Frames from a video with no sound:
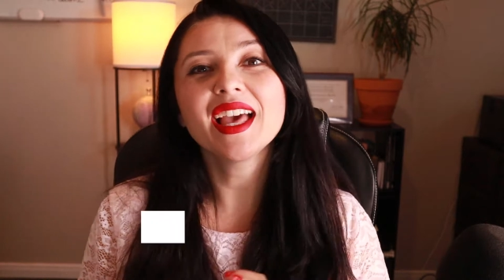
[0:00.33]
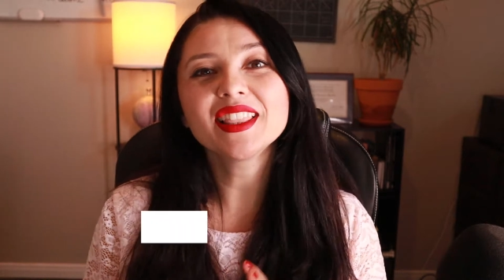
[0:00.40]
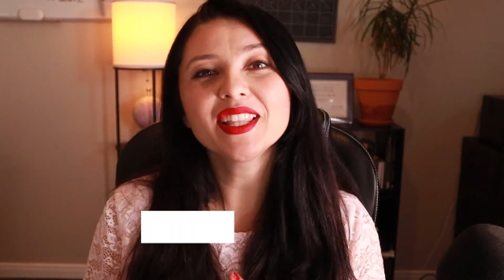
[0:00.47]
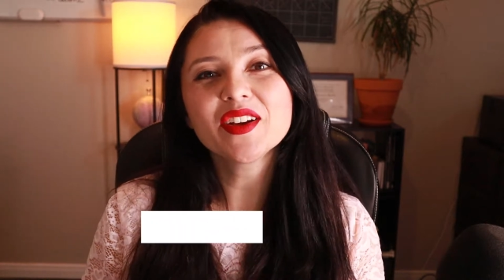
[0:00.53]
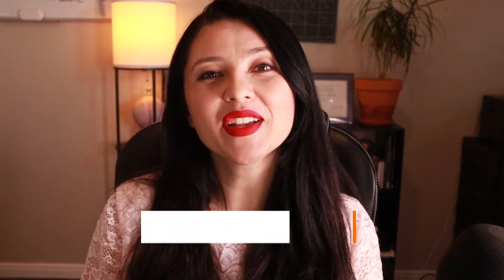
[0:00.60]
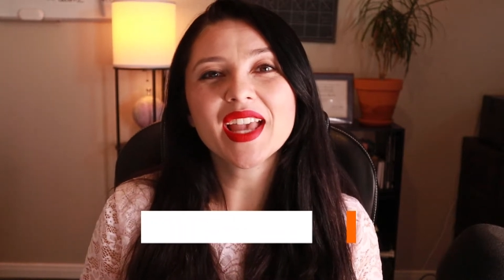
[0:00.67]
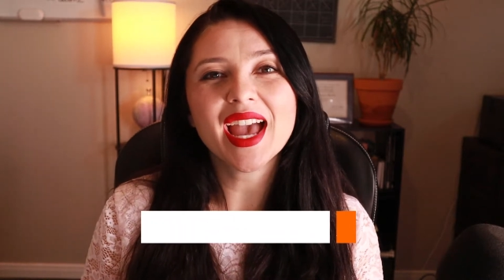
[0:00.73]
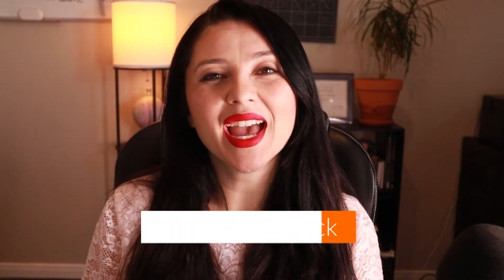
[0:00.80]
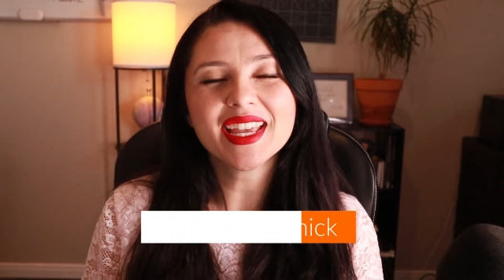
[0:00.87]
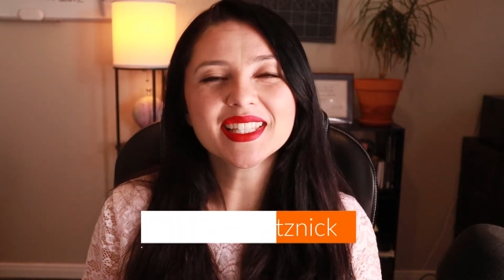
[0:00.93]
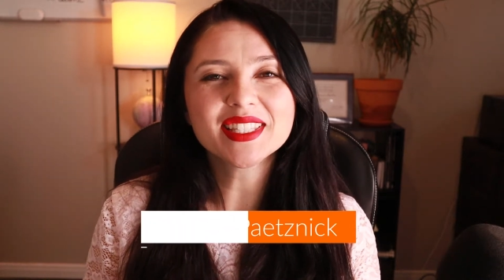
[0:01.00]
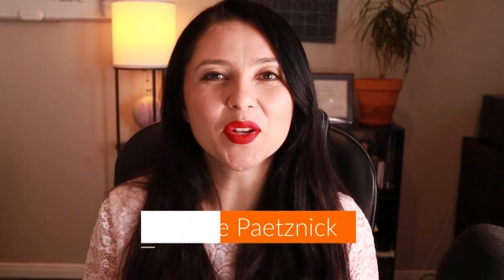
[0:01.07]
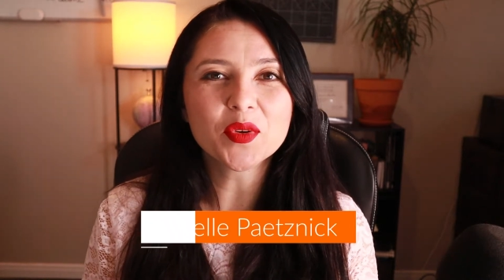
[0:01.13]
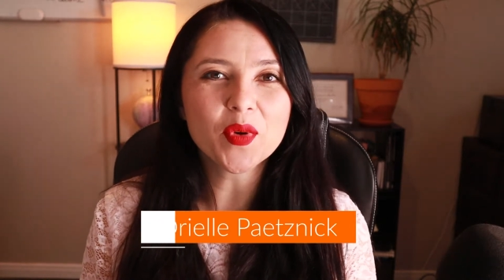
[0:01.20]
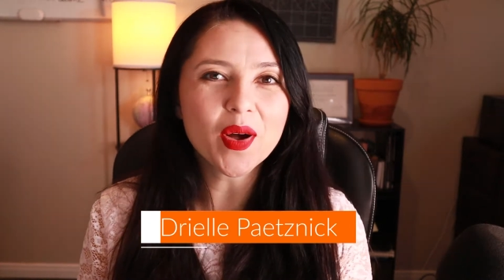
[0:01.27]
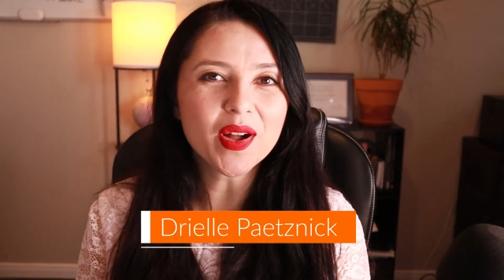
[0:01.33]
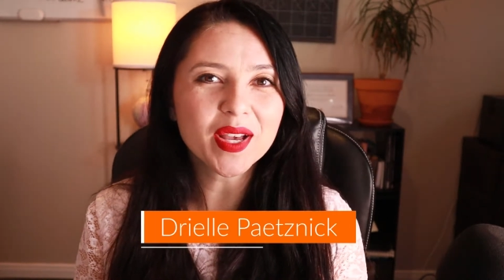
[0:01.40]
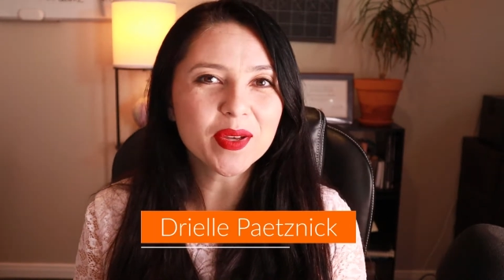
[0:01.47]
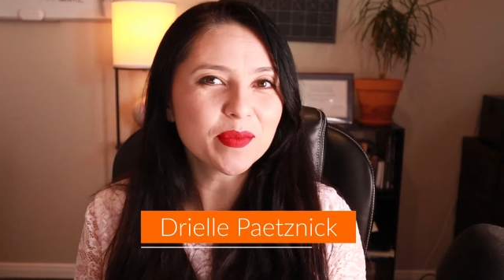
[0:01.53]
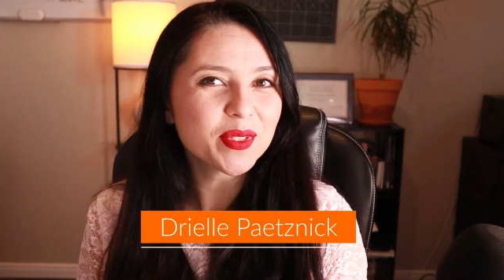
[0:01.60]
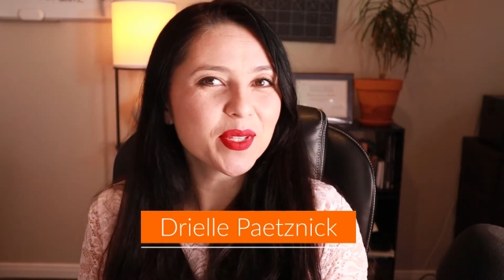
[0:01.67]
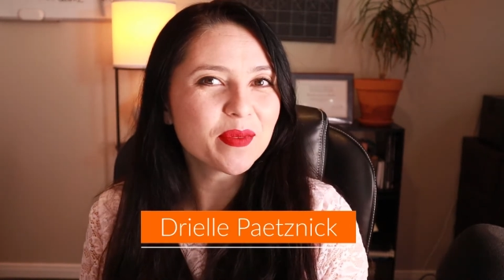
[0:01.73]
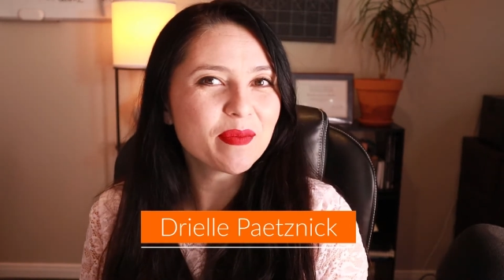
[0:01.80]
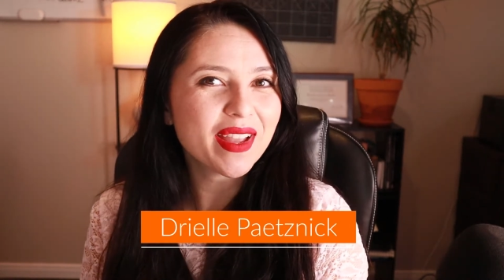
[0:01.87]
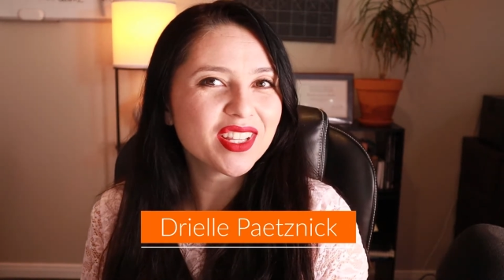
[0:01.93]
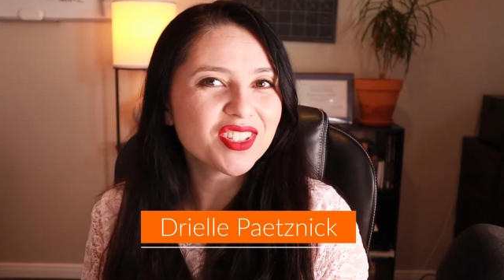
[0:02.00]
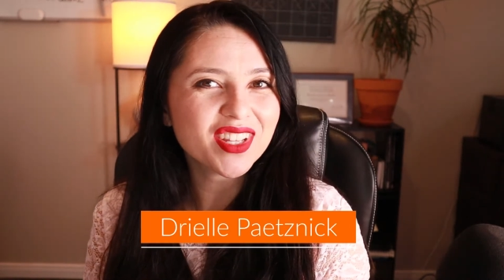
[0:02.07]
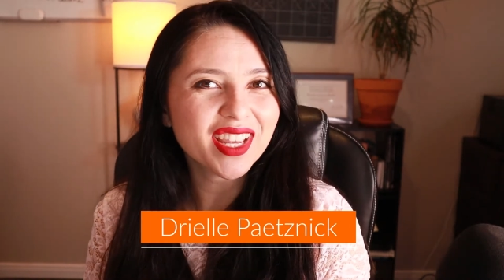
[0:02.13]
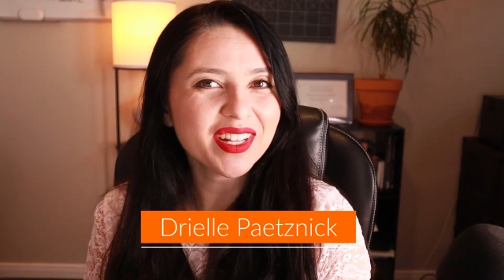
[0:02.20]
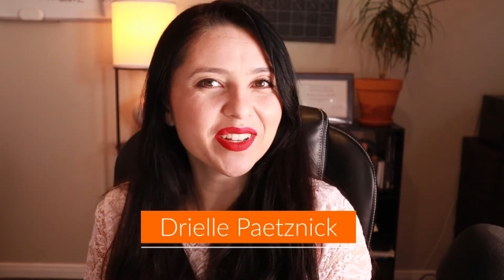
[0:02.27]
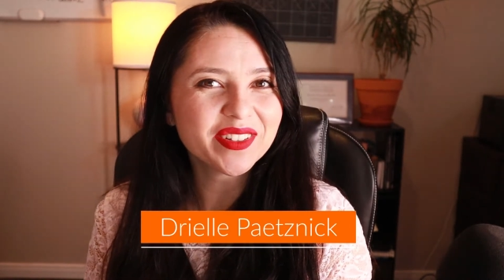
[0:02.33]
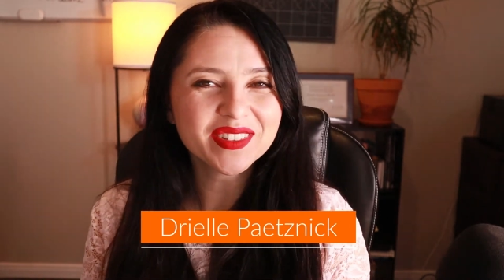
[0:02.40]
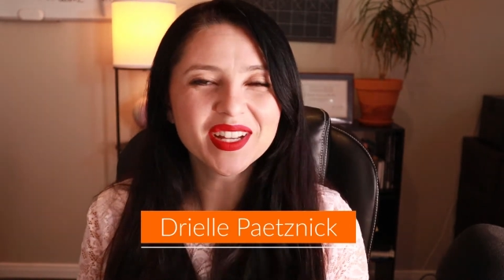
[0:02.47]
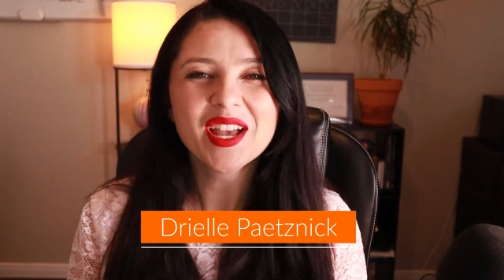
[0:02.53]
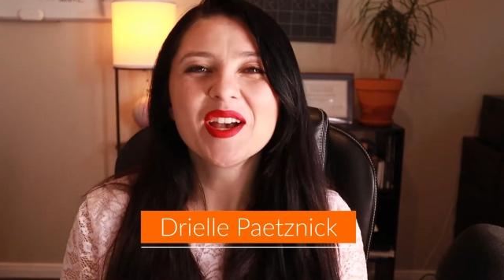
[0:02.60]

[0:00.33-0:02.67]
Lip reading: Hello guys and welcome to my channel.